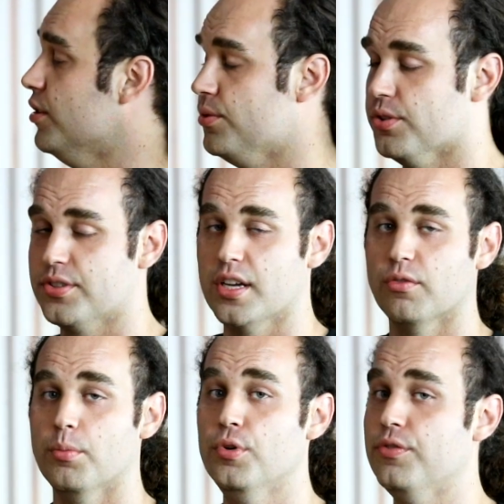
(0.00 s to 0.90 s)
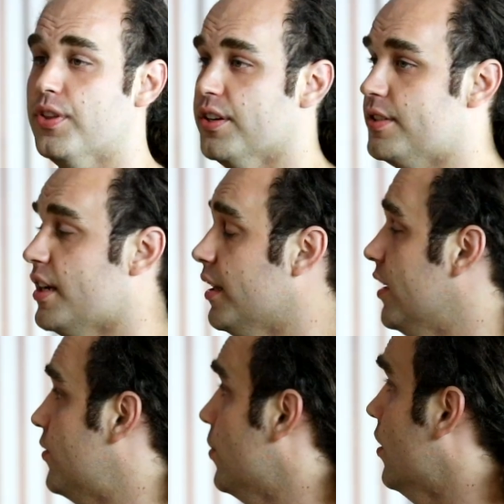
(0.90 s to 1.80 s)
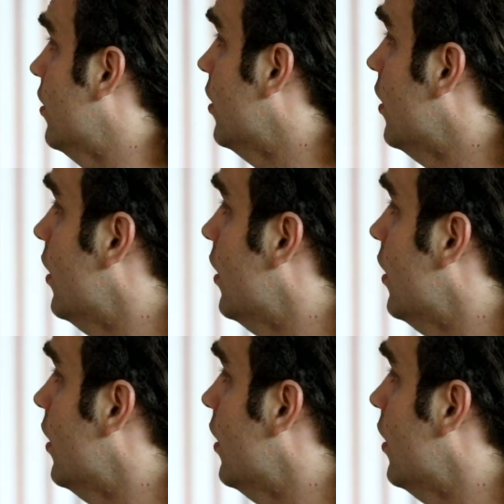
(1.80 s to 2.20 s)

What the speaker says: users can remove their state as well.